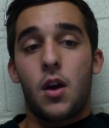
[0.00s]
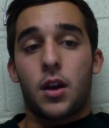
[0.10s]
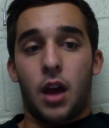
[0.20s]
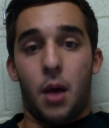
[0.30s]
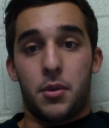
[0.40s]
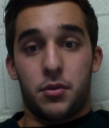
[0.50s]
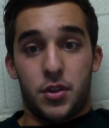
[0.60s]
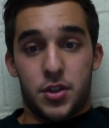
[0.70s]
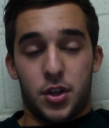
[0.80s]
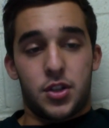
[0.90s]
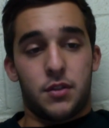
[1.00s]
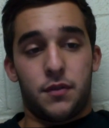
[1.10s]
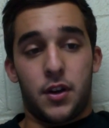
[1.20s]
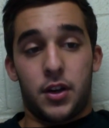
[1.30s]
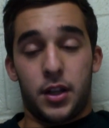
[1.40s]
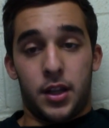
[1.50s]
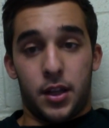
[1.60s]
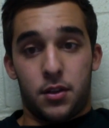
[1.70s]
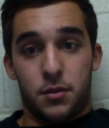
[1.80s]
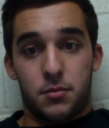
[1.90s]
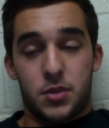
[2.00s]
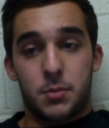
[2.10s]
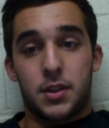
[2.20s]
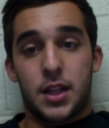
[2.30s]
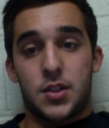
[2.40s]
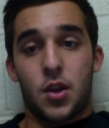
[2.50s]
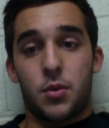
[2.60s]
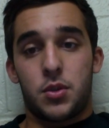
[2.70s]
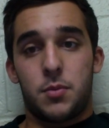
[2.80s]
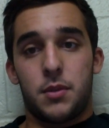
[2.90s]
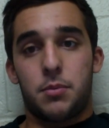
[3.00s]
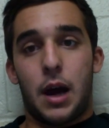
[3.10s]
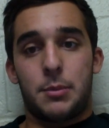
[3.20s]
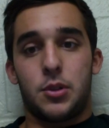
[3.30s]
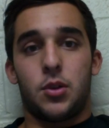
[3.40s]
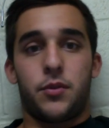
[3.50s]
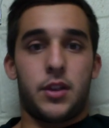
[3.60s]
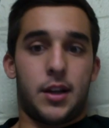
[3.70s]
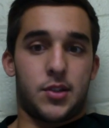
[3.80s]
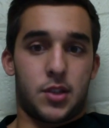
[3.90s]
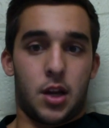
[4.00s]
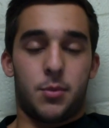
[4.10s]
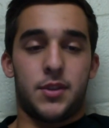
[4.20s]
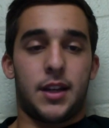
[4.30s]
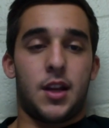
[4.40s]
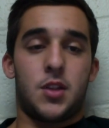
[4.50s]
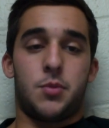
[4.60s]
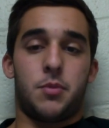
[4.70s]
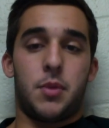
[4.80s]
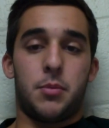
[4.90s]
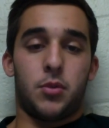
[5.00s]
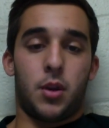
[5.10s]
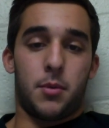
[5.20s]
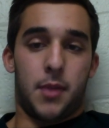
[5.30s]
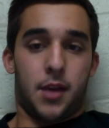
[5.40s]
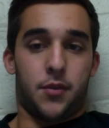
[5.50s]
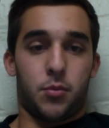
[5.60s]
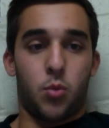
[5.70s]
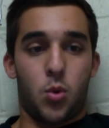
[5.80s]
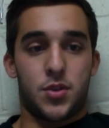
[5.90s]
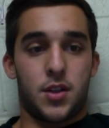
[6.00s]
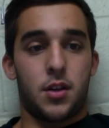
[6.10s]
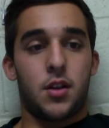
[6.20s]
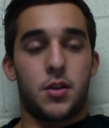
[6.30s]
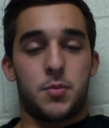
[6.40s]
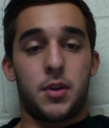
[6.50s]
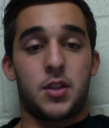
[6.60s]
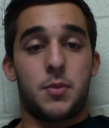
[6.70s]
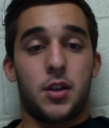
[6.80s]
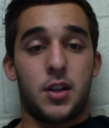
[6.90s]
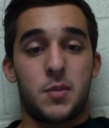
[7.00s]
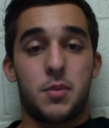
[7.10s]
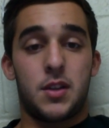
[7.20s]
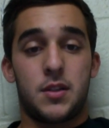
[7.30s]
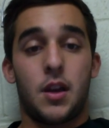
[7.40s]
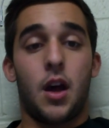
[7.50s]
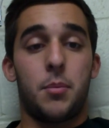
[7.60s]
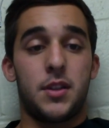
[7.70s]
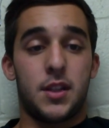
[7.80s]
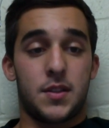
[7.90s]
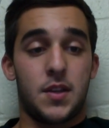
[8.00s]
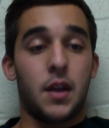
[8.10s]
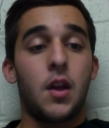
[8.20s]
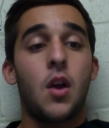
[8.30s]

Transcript: common in research and very like something that's going to be popular over the next couple of decades with people coming back from wars that experience PTSD.